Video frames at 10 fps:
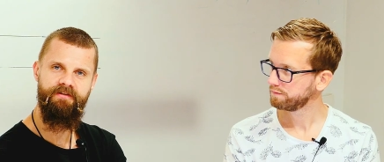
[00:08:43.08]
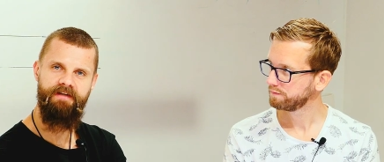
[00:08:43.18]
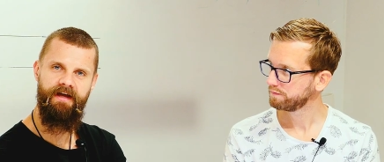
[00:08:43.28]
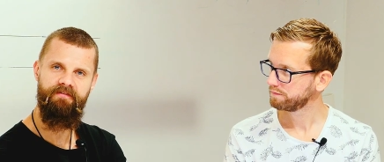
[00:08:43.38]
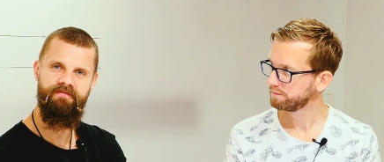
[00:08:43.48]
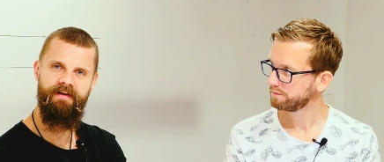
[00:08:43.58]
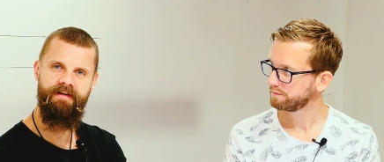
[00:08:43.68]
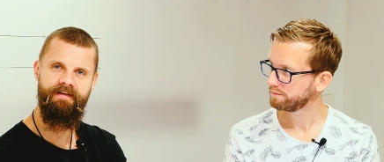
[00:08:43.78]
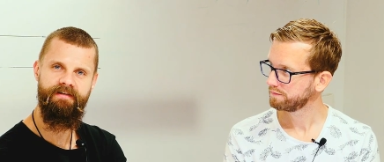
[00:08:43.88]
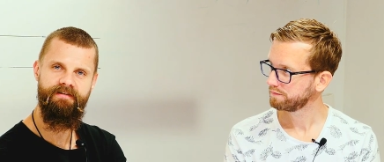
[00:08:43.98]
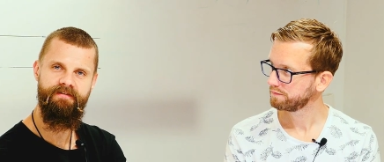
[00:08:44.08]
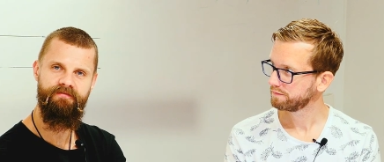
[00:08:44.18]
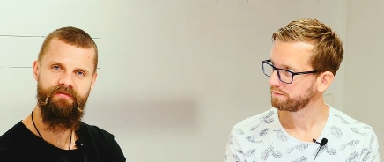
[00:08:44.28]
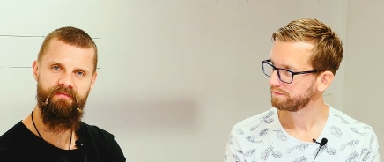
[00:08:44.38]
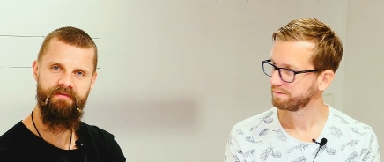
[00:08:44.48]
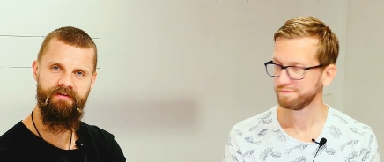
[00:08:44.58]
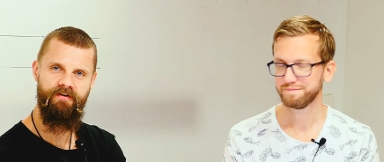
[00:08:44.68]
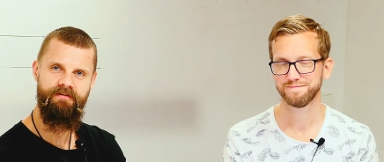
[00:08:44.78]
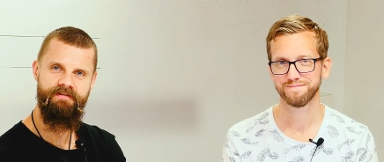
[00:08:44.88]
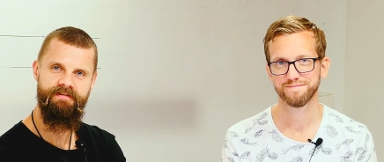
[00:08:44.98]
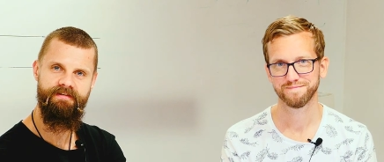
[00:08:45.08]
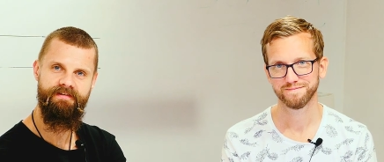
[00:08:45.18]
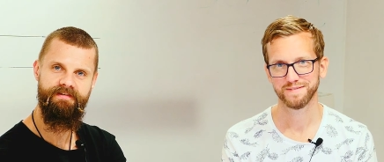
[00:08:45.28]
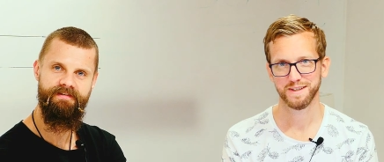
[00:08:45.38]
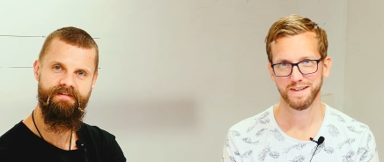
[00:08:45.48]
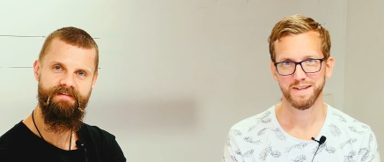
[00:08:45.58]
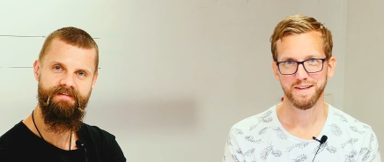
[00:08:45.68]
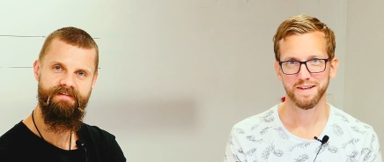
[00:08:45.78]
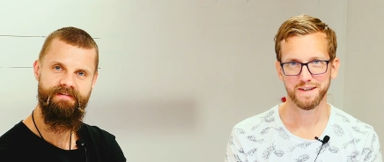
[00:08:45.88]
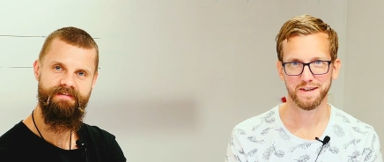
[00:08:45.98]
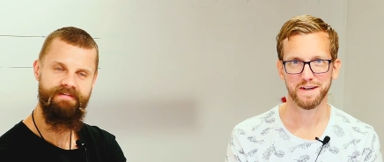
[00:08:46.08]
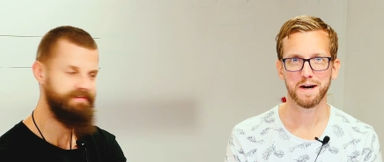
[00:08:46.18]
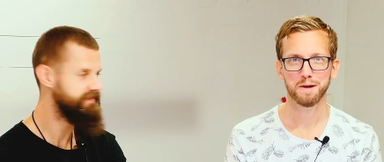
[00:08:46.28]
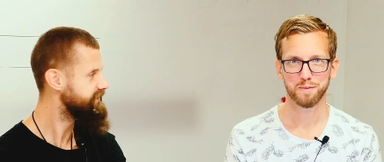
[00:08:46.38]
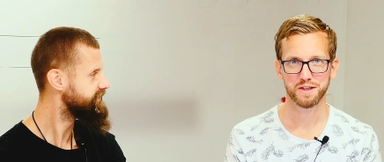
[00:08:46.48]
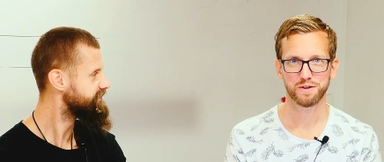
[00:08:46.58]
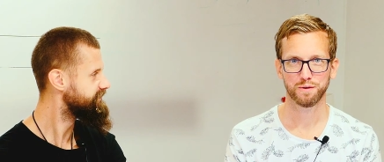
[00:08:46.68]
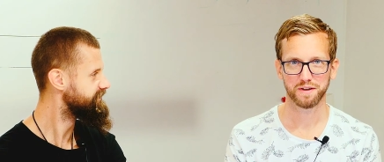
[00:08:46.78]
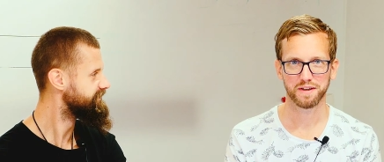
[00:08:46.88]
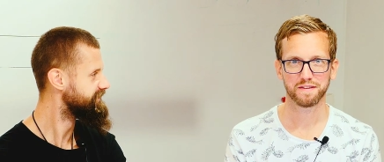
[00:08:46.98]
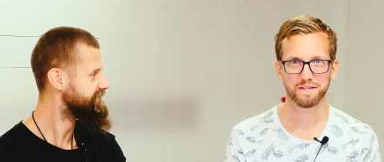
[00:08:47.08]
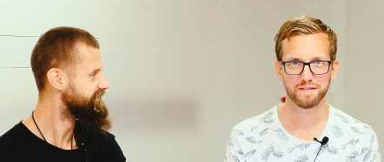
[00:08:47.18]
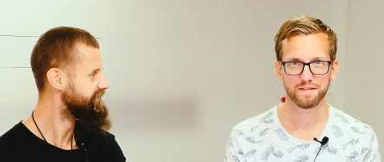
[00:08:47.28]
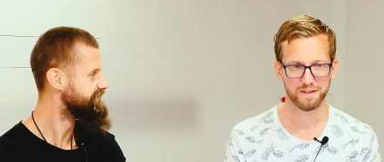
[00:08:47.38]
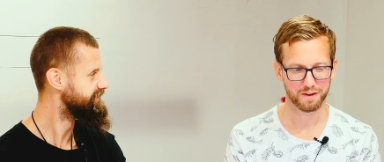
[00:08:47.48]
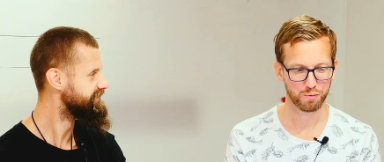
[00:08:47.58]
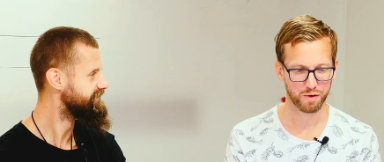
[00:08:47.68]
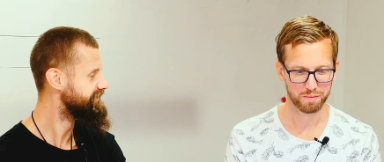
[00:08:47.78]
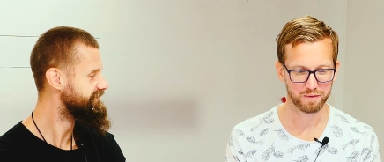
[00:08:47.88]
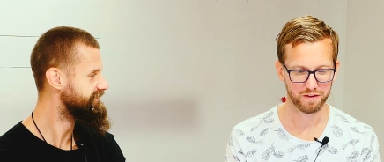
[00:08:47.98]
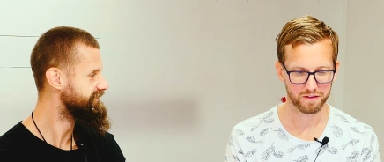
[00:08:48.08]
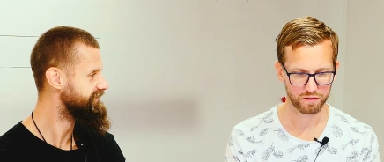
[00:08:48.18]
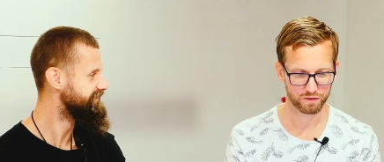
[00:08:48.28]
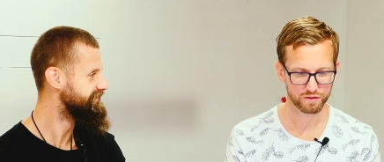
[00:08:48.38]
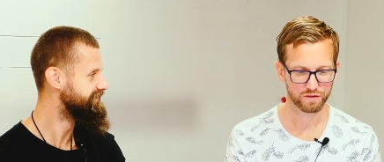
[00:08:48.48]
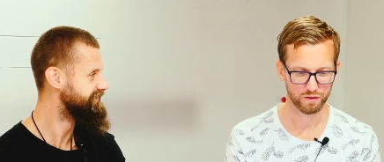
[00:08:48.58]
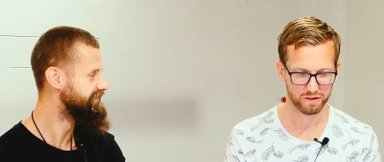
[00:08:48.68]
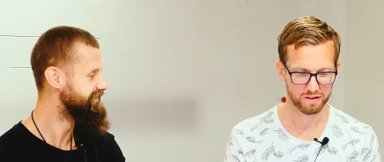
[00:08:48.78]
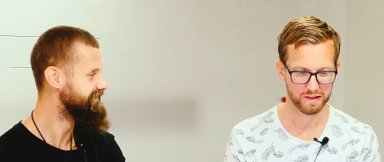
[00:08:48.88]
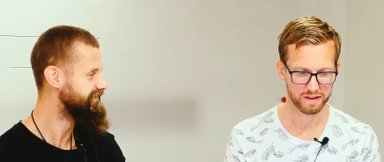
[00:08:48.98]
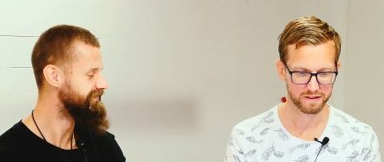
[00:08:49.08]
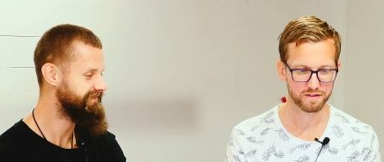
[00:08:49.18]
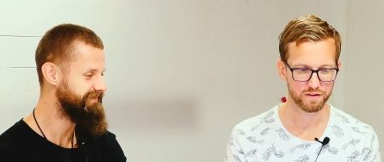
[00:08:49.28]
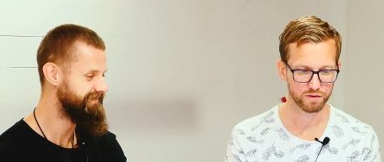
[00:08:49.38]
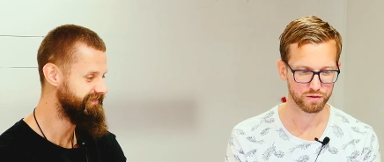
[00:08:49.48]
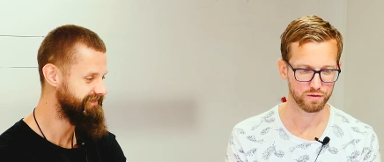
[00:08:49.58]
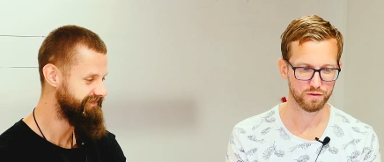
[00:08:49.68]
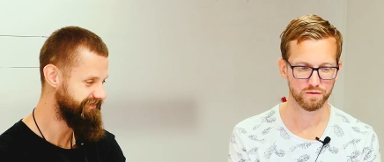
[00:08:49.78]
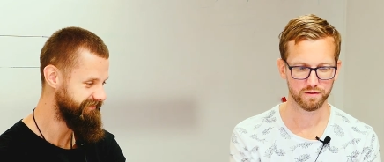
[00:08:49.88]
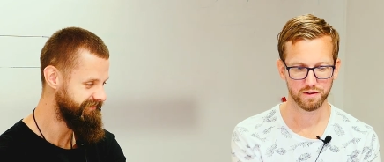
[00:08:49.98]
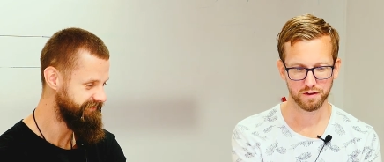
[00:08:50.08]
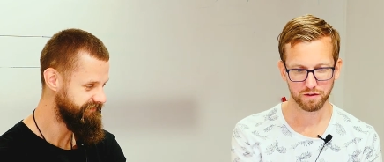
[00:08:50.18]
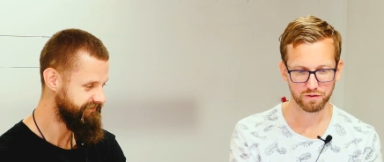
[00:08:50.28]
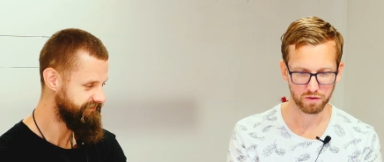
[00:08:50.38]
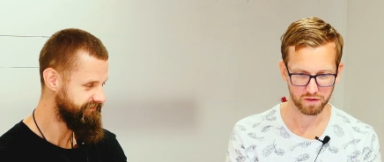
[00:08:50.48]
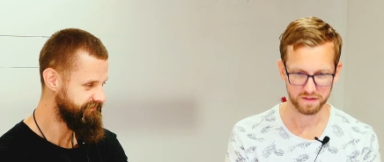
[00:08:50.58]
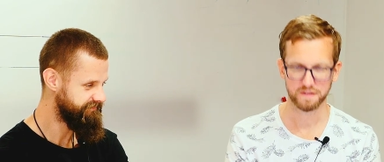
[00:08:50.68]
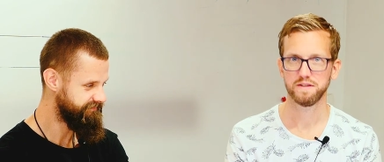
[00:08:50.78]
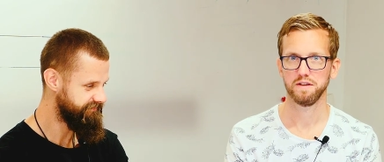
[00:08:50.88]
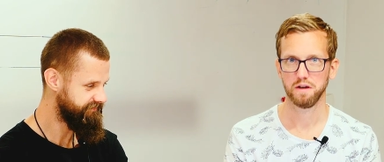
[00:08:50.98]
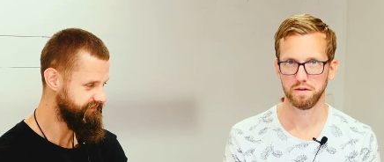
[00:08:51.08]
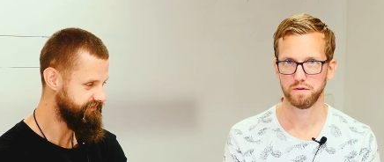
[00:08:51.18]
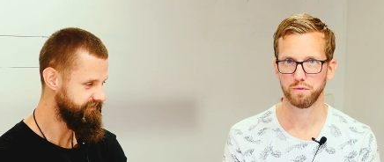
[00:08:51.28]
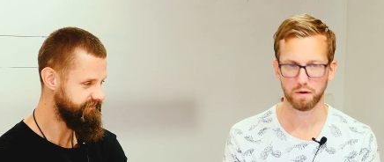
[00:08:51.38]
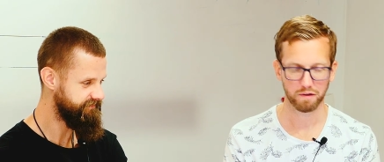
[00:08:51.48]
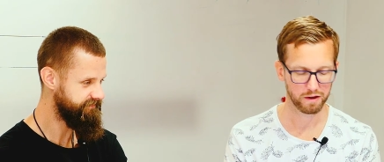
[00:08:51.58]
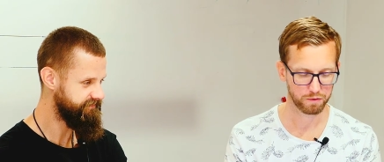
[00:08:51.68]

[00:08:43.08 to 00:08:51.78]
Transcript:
Speaker 1: don't have the link from the docs.
Speaker 2: Uh, I'll make sure that that we update the docs so it links to to this and other re